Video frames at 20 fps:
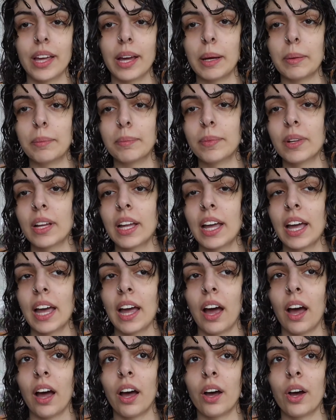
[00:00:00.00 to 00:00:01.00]
them
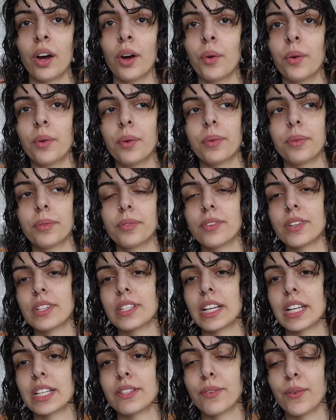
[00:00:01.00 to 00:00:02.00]
uh for
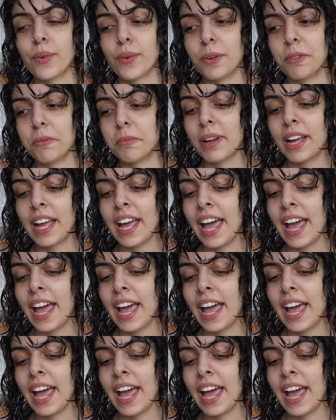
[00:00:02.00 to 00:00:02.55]
sixth form,